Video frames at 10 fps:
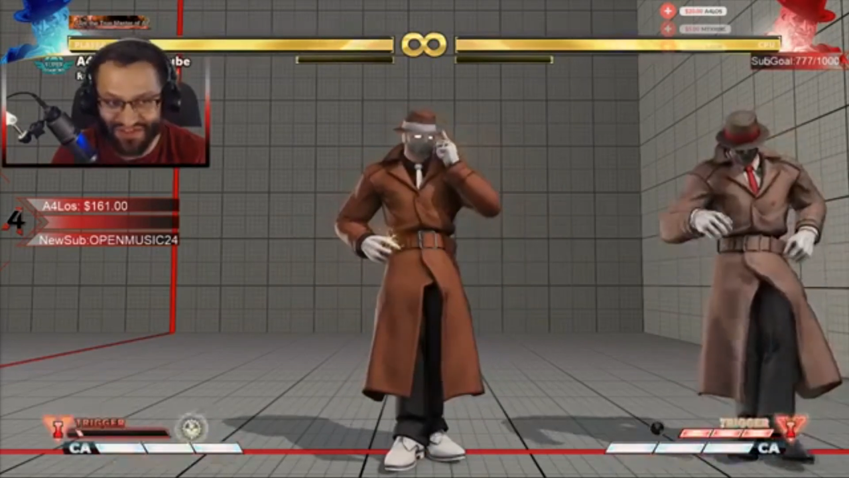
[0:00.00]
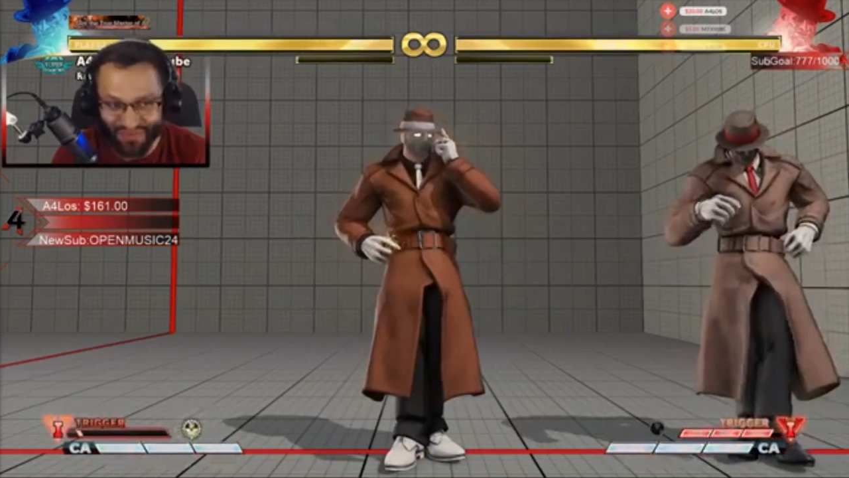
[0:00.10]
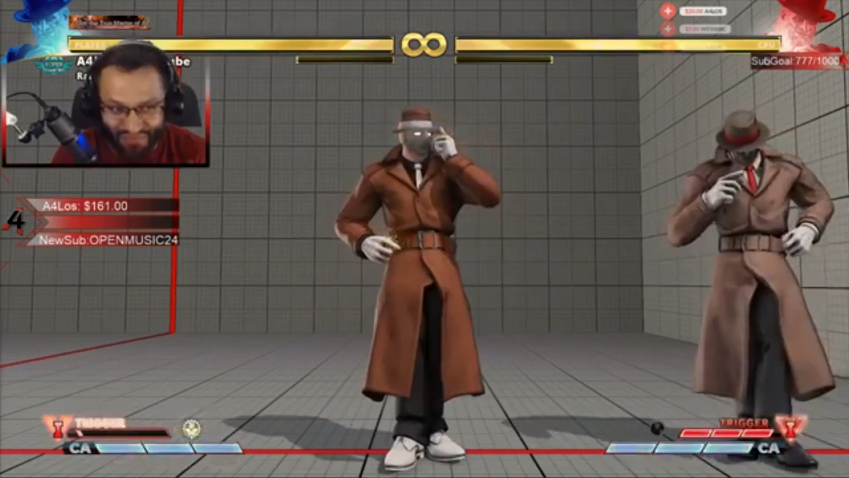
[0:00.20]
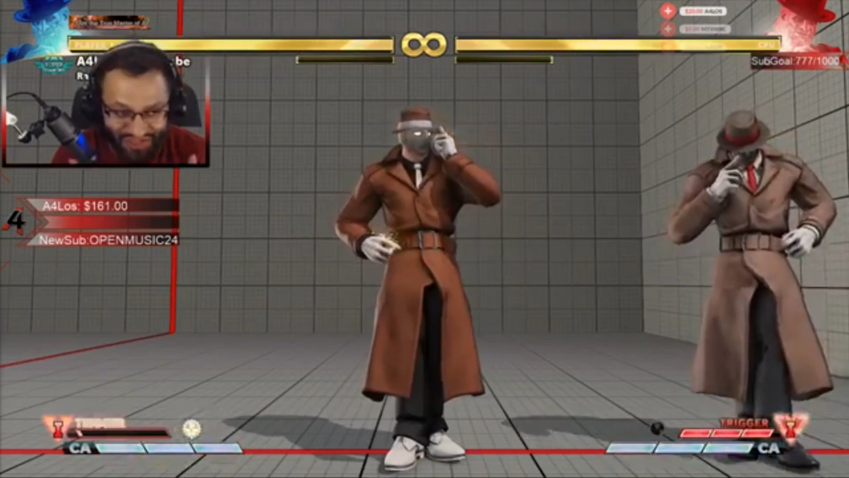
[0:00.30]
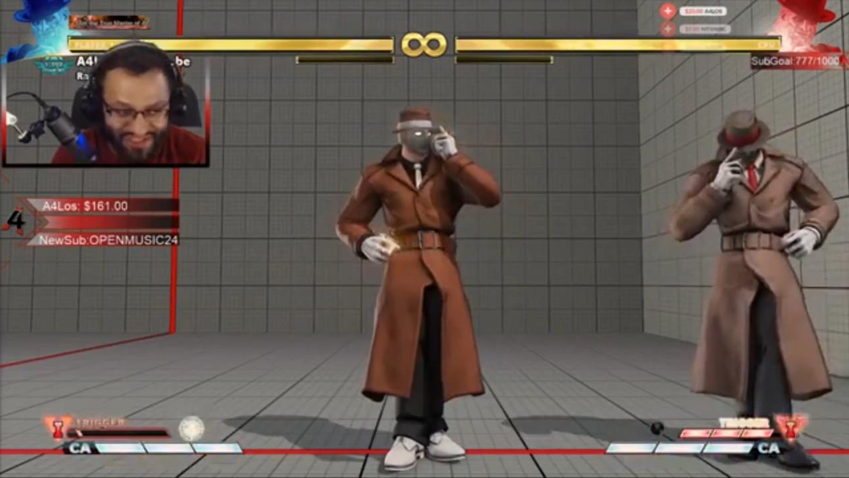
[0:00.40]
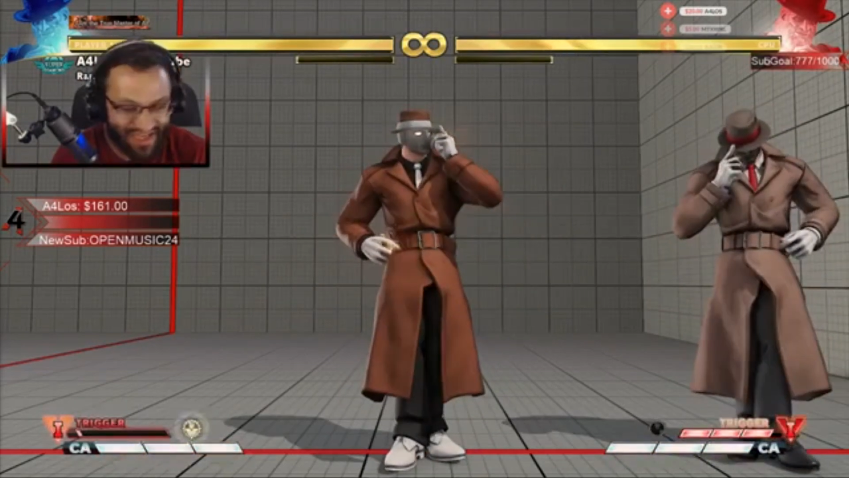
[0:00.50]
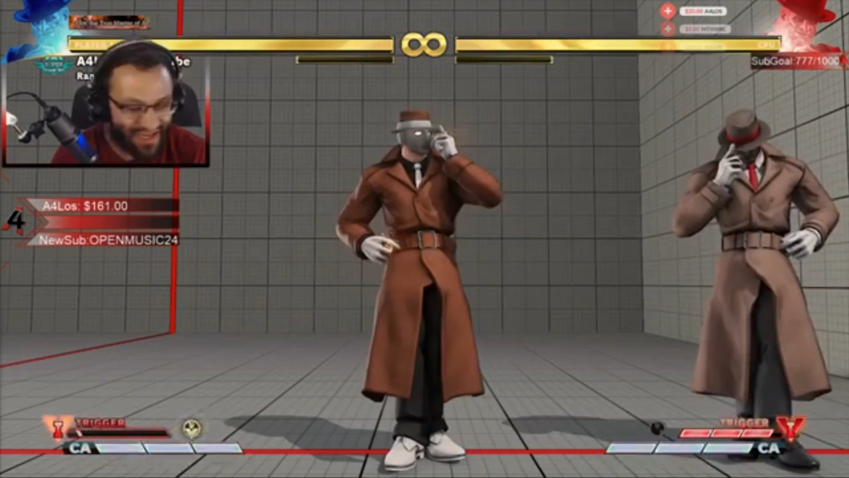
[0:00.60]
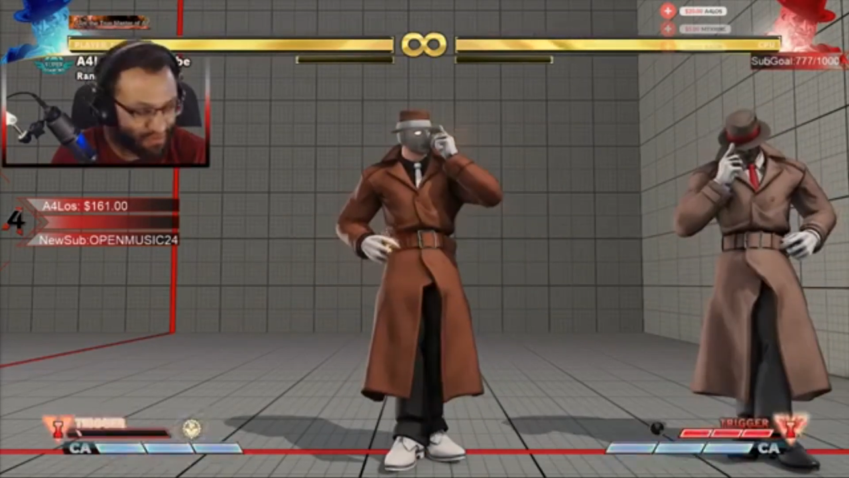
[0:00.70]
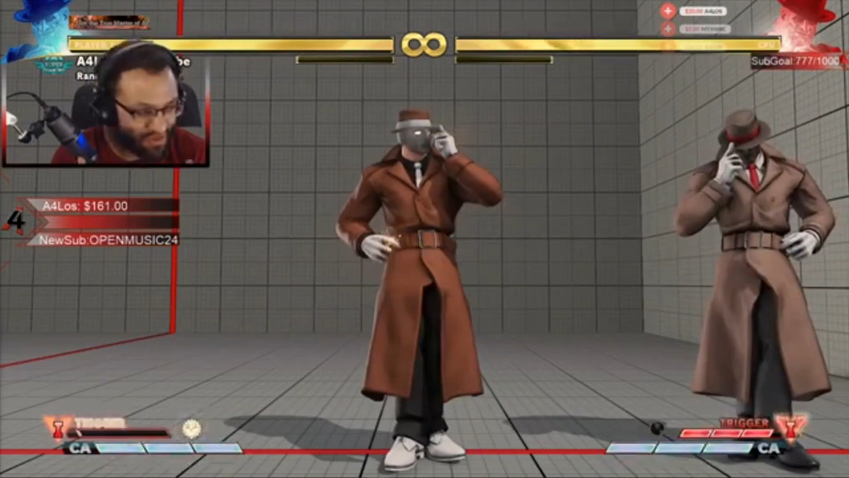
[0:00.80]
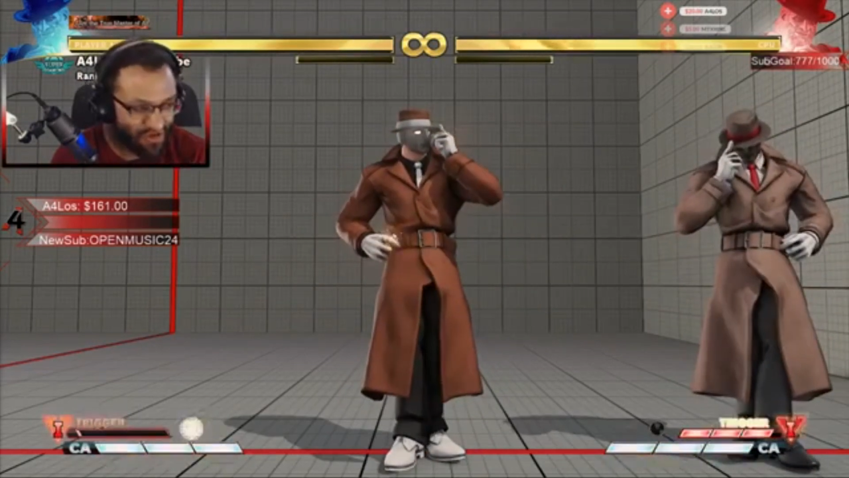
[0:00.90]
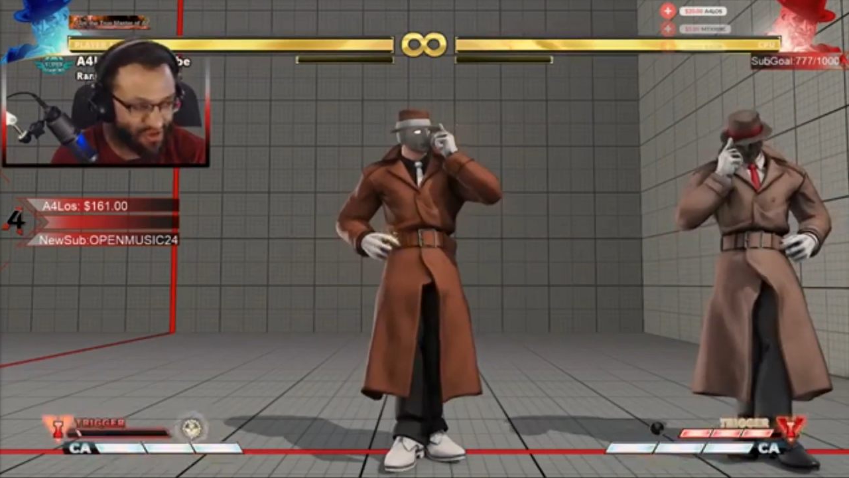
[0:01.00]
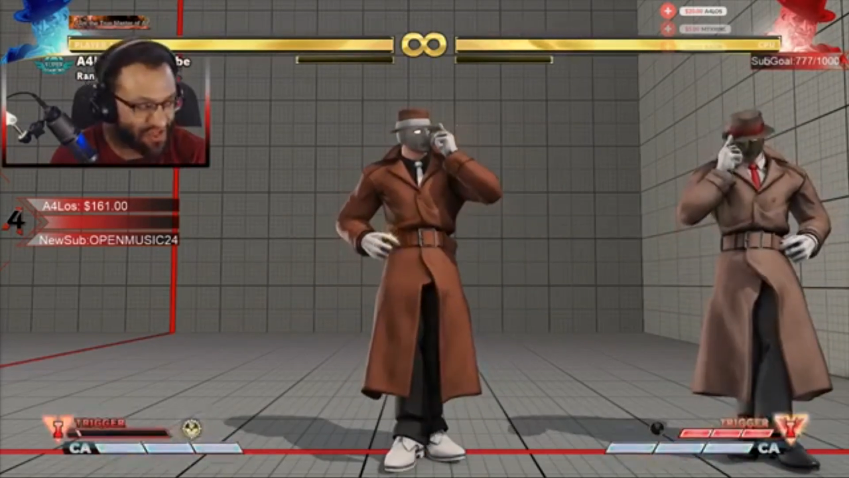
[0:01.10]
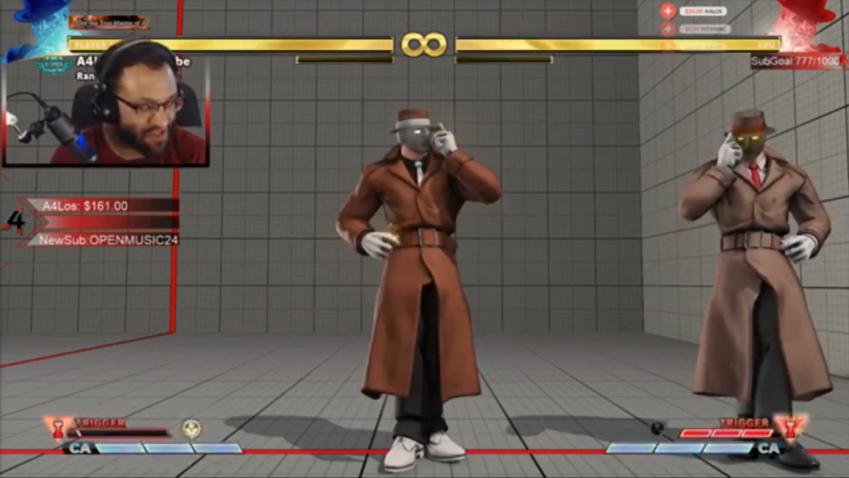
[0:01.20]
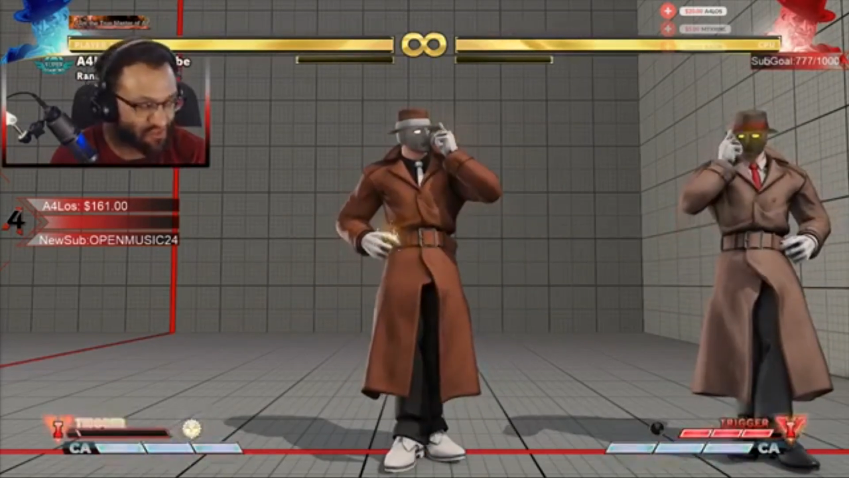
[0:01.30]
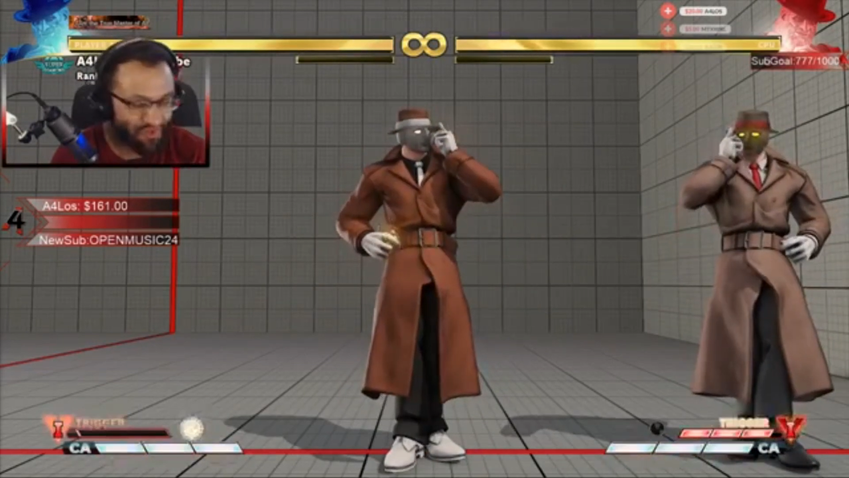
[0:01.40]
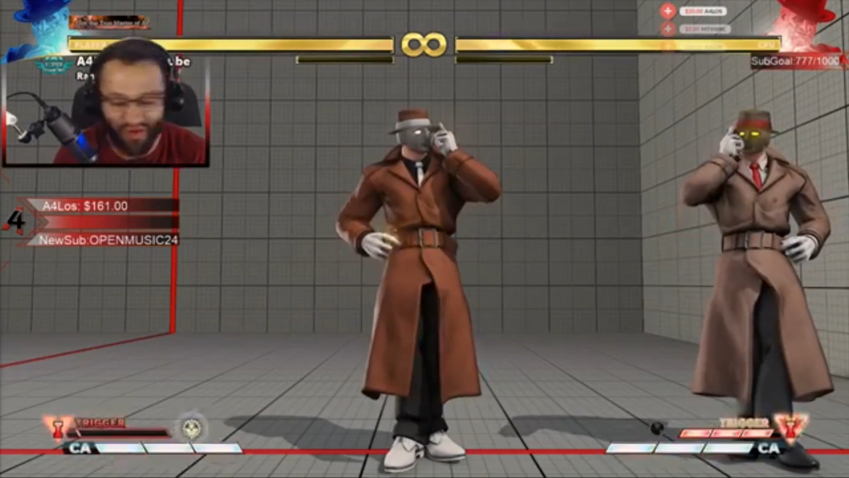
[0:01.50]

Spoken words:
So please put your questions below.